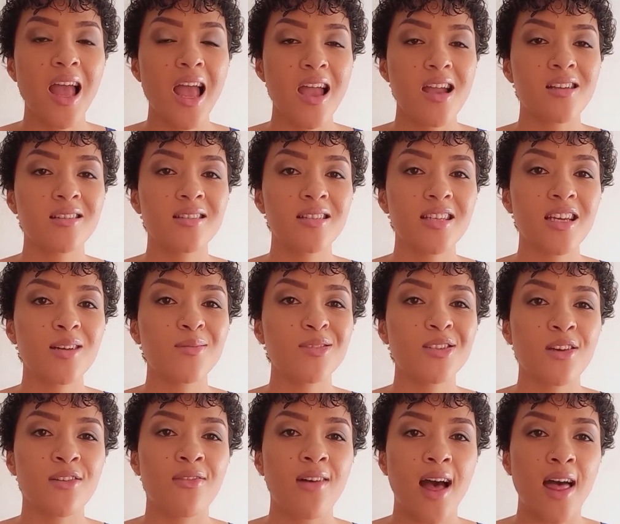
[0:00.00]
In terms
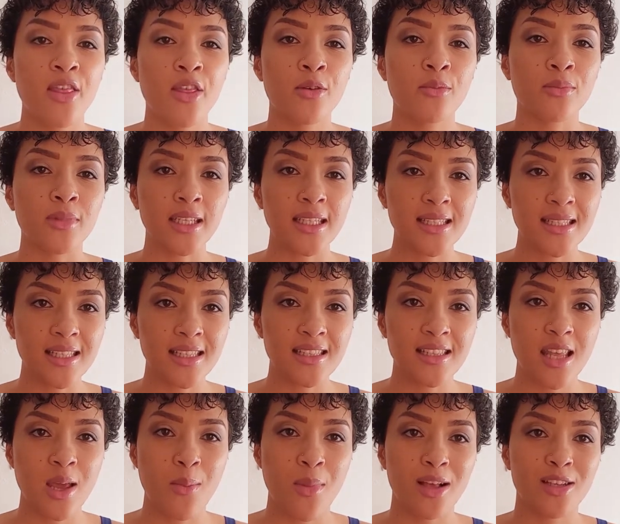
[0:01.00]
of other meetings,
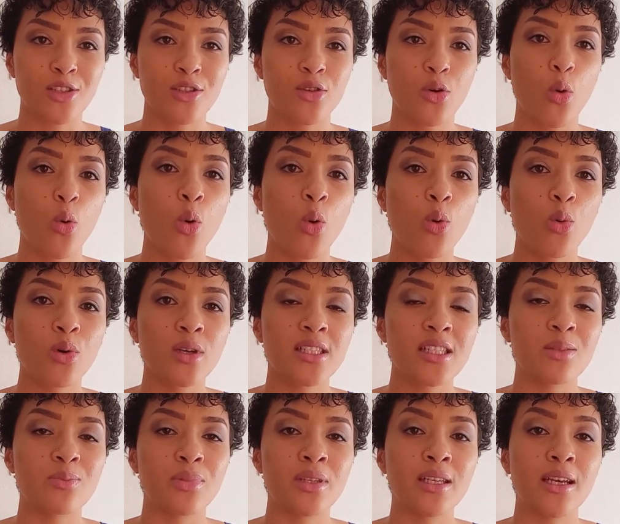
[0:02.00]
there must
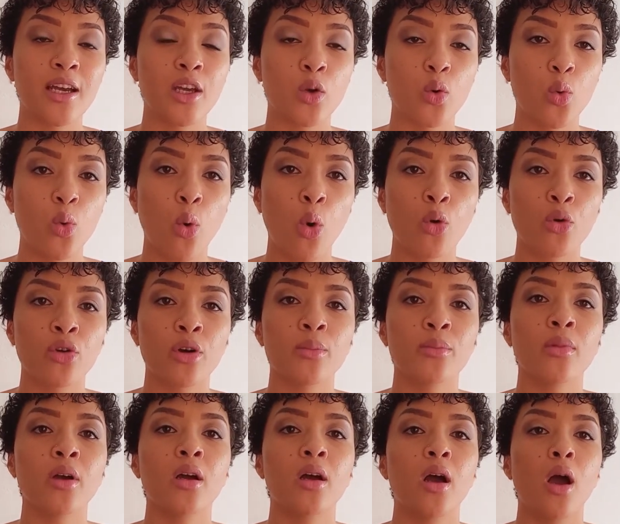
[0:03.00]
always be a
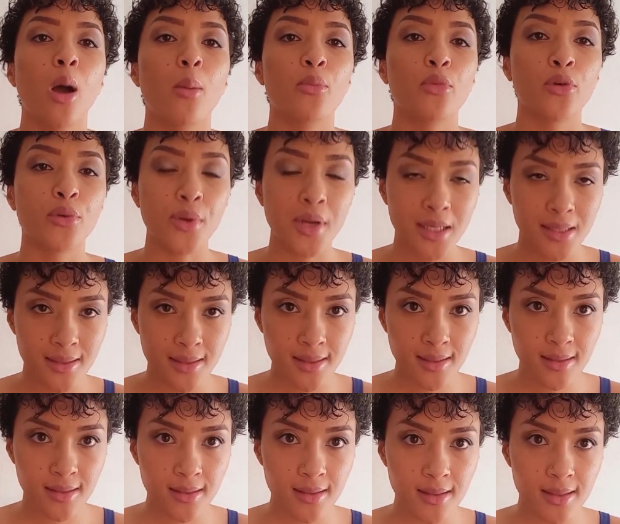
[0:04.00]
quorum
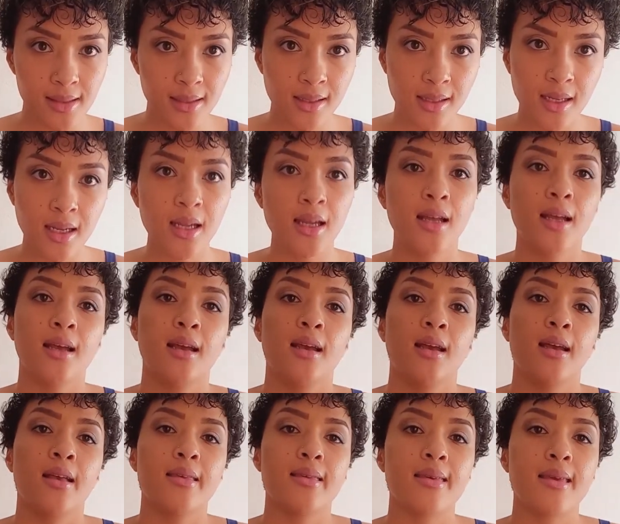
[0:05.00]
present.
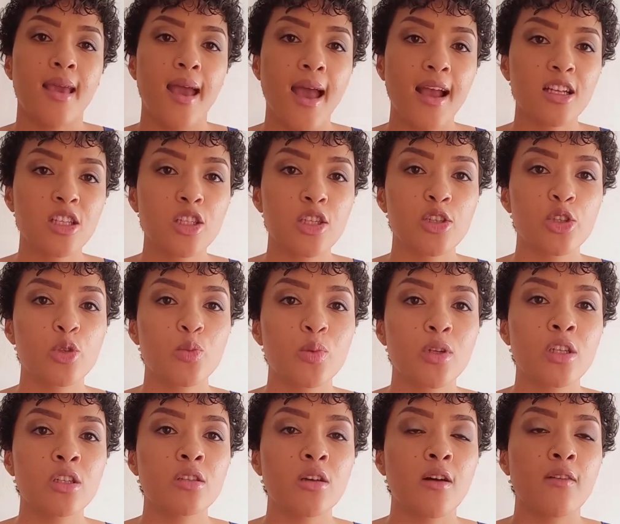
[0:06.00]
The Act
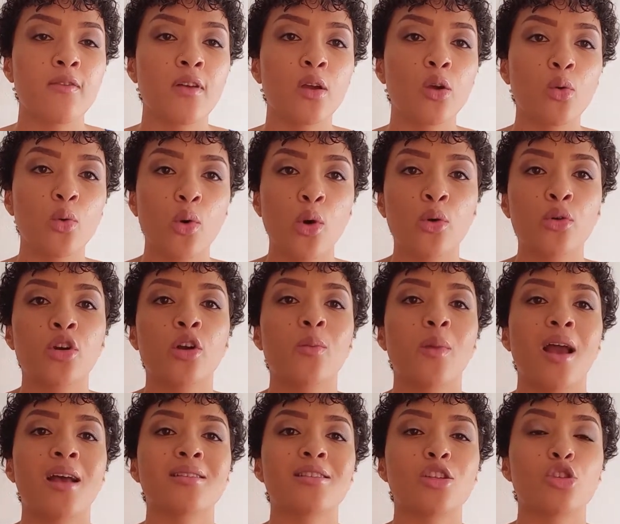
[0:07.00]
speaks of a quorum
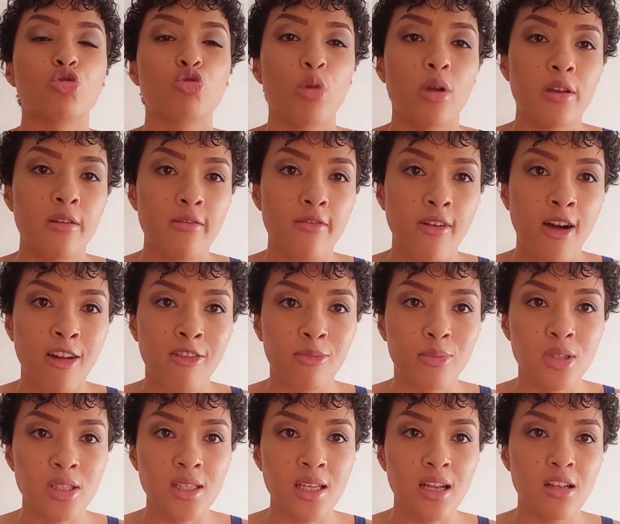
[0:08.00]
as
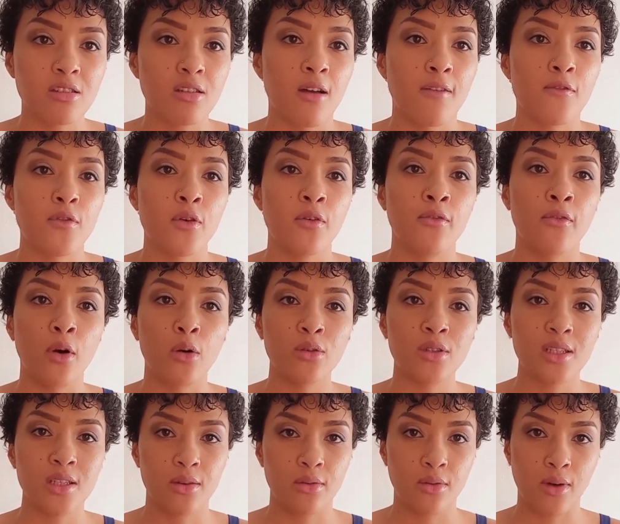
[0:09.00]
25% of the
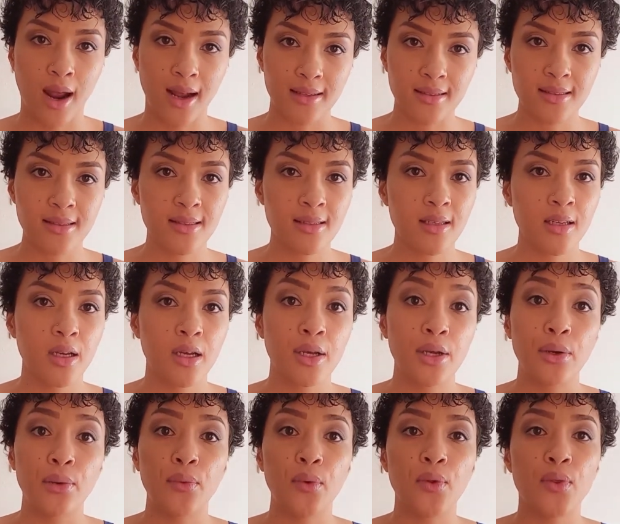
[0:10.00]
voting rights.
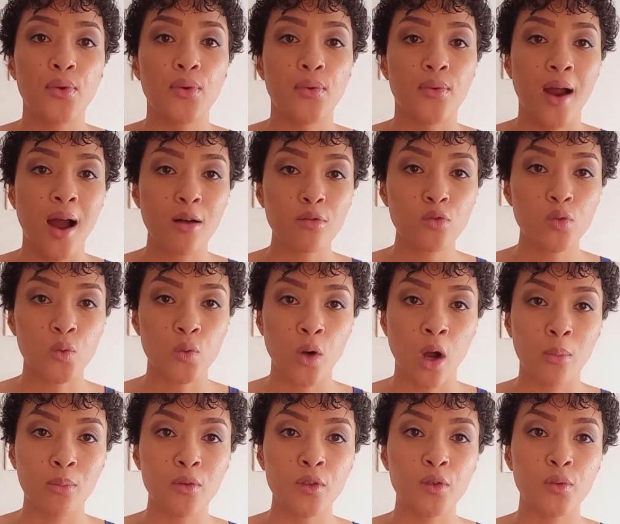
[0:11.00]
With
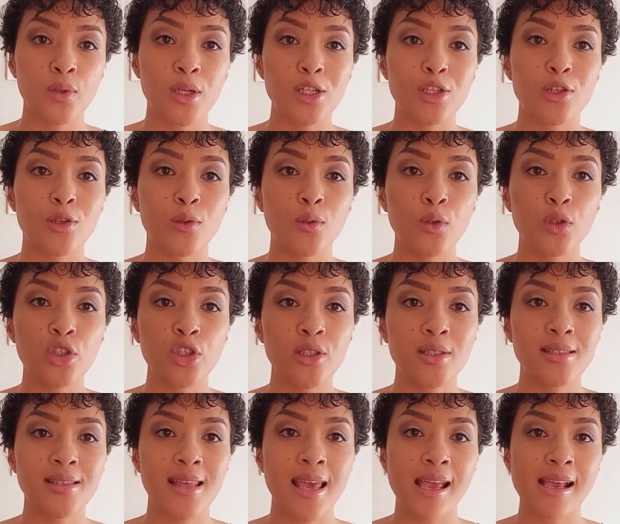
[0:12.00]
round-robin
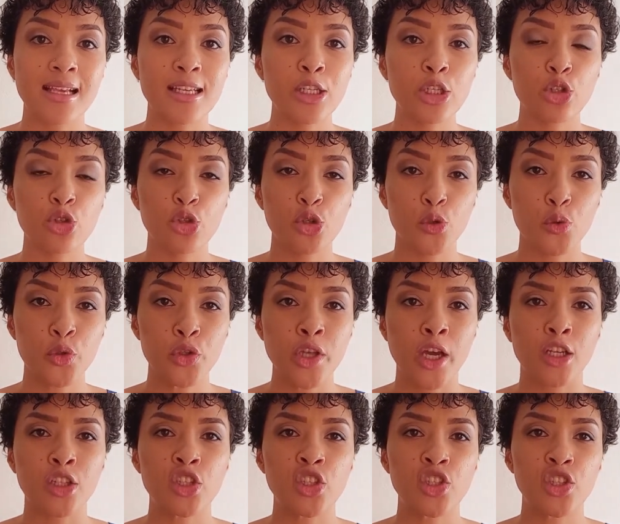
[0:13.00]
resolutions, there is no
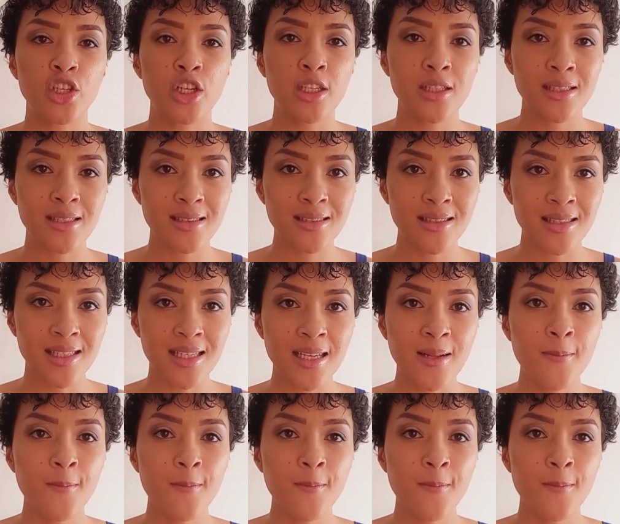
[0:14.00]
such certainty,